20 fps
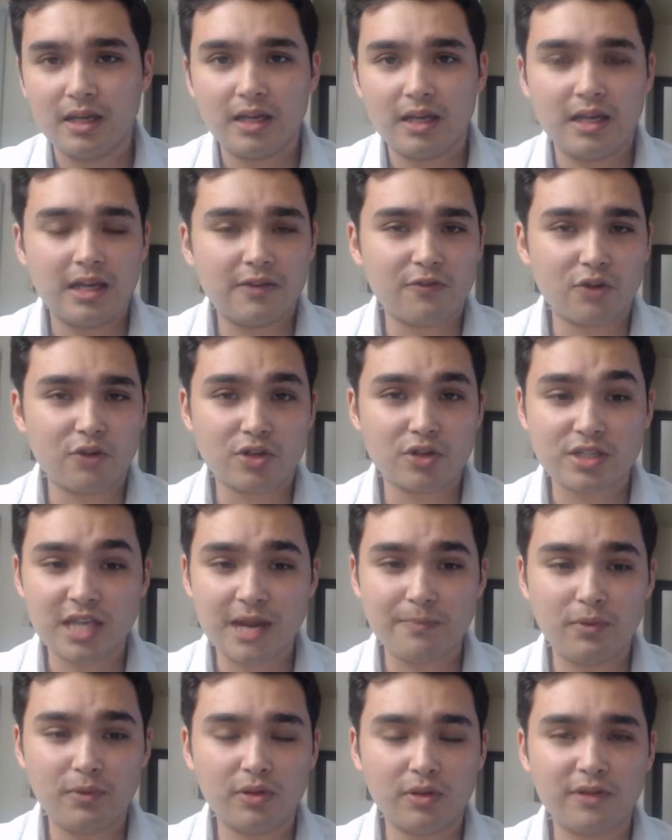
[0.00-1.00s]
For
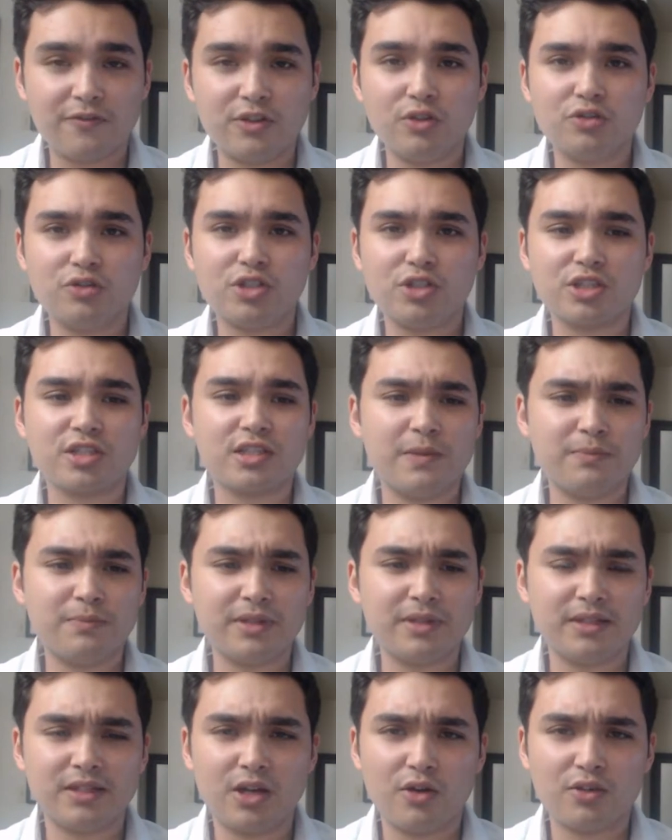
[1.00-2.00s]
example, if you just
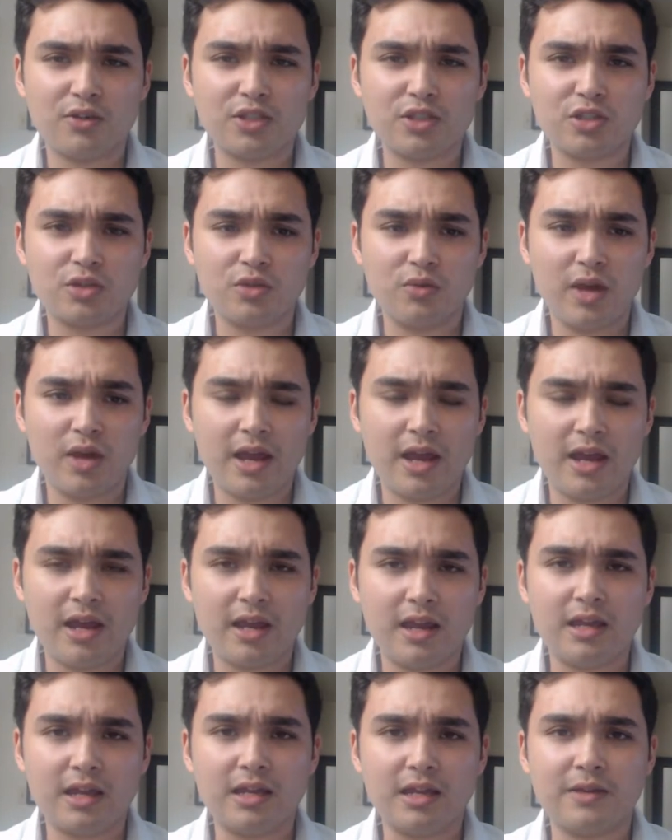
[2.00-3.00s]
simply go to
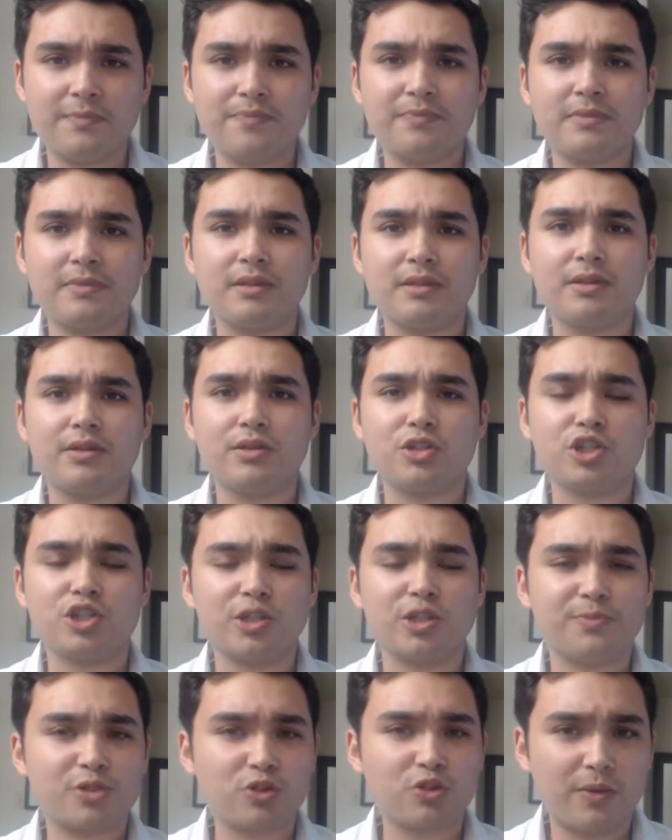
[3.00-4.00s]
a
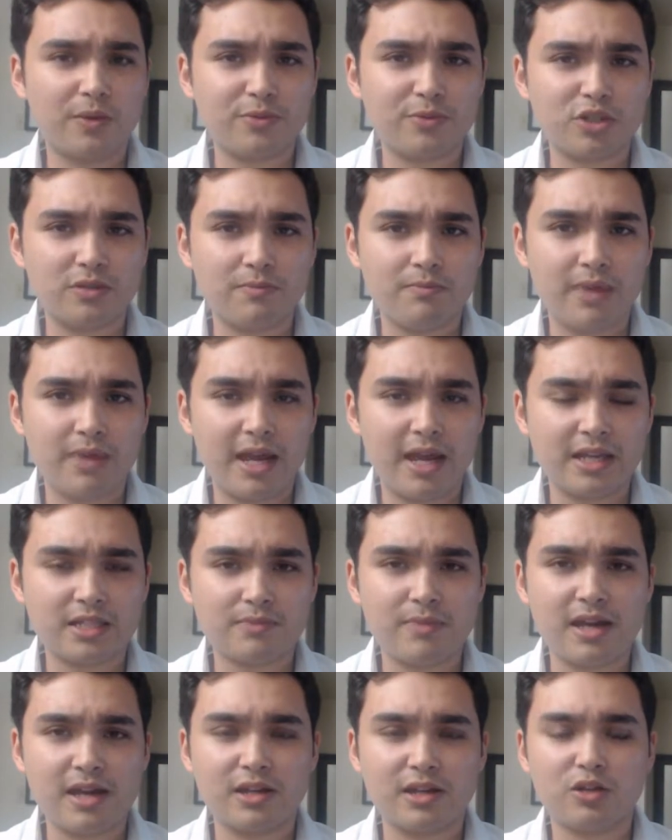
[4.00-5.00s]
subscription-based
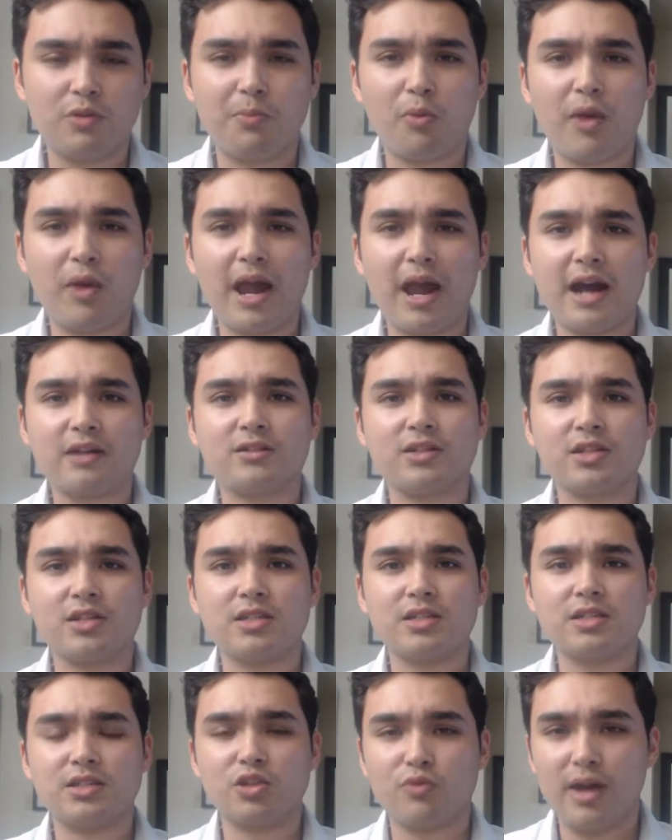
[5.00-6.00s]
medical
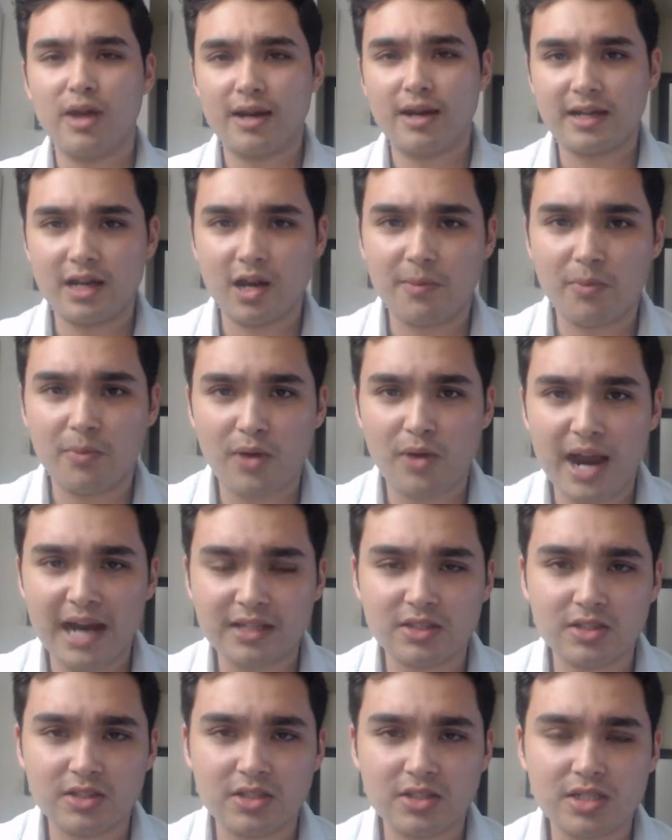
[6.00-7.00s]
practice, a direct care
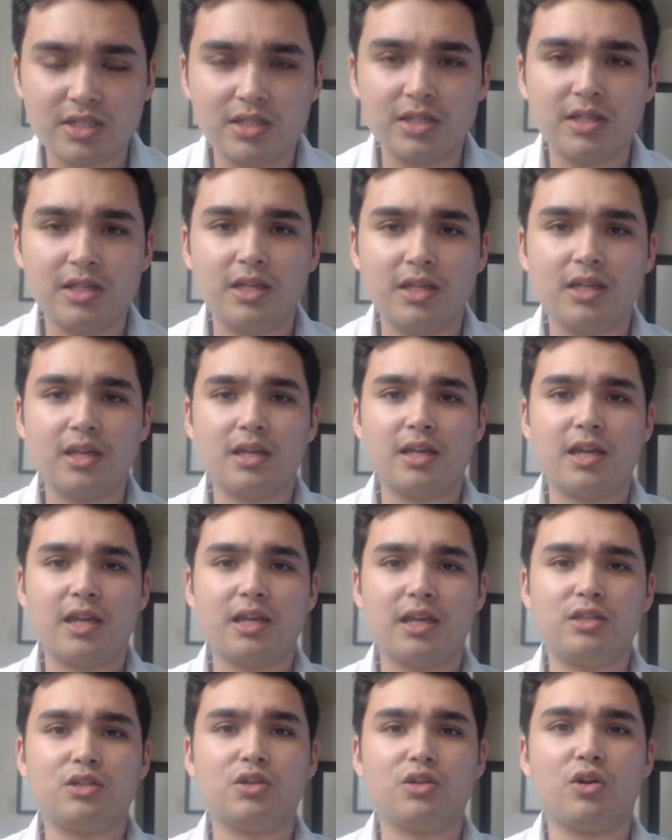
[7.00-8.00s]
practice
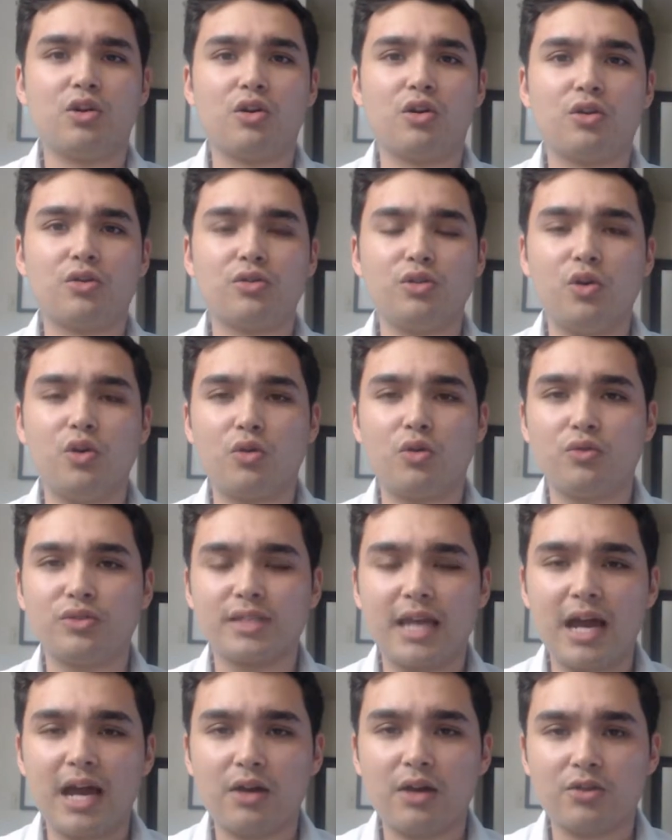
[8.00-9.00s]
in your local
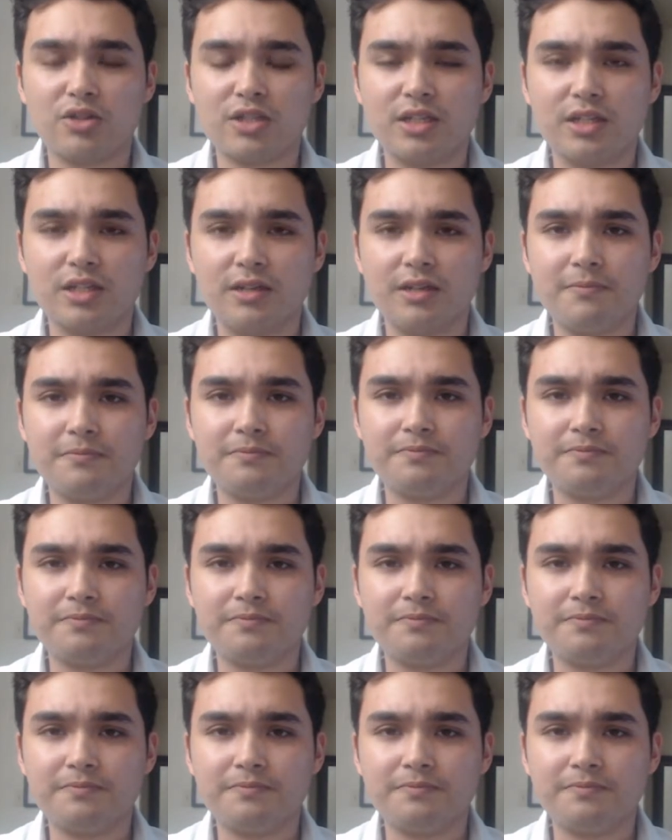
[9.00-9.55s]
town or city,